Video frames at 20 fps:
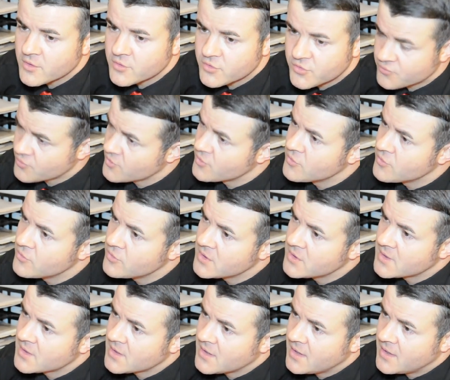through
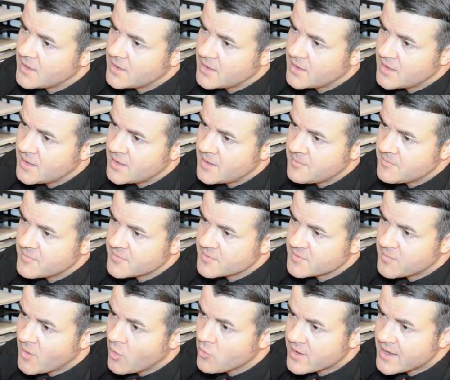
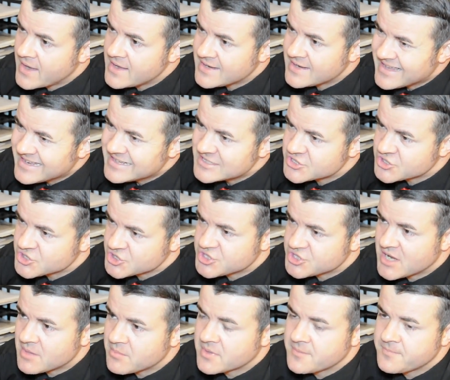the bulkhead into the
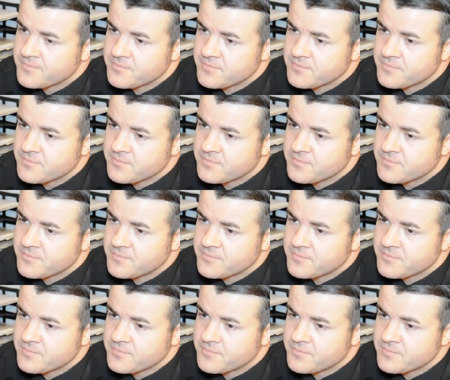ship,